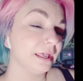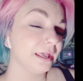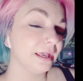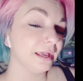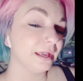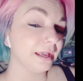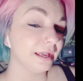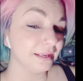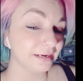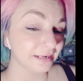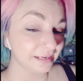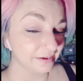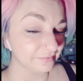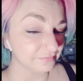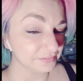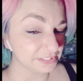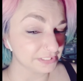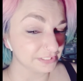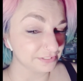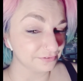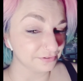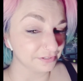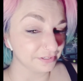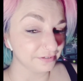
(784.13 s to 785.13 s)
And I have a
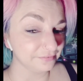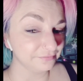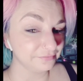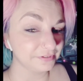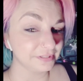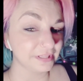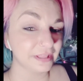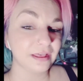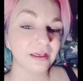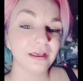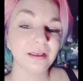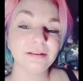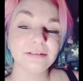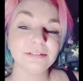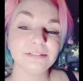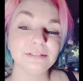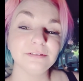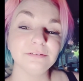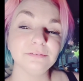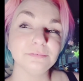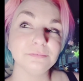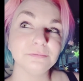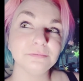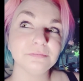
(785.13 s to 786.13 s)
secret for that,
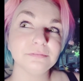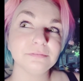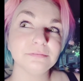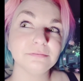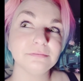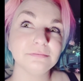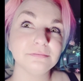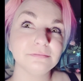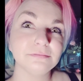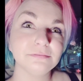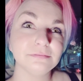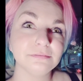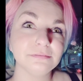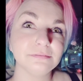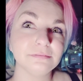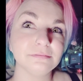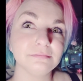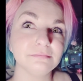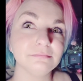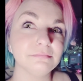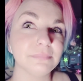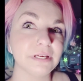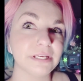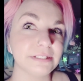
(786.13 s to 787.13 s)
too.
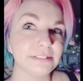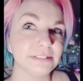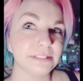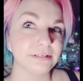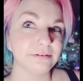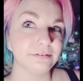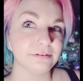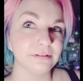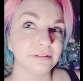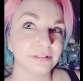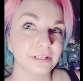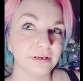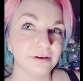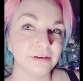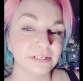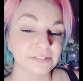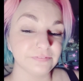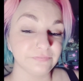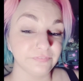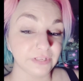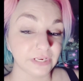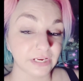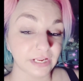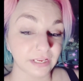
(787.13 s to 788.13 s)
My secret there is
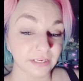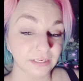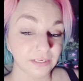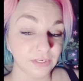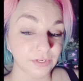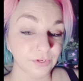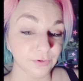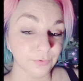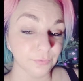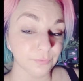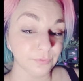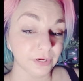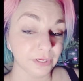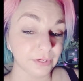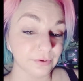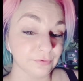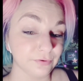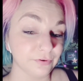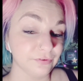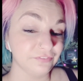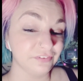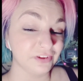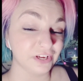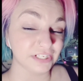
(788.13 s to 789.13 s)
VIDIQ. I don't know
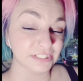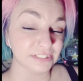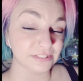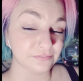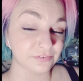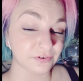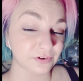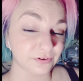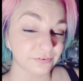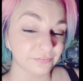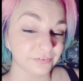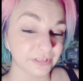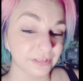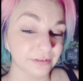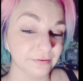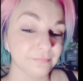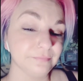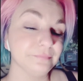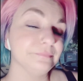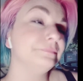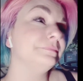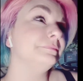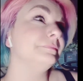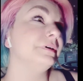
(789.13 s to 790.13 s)
if you guys have heard of it,
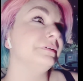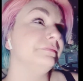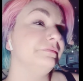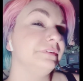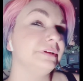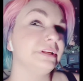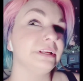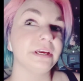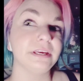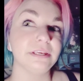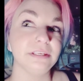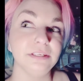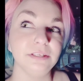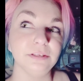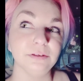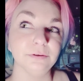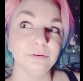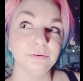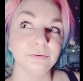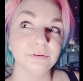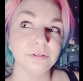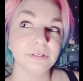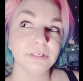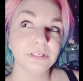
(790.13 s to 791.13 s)
but VIDIQ,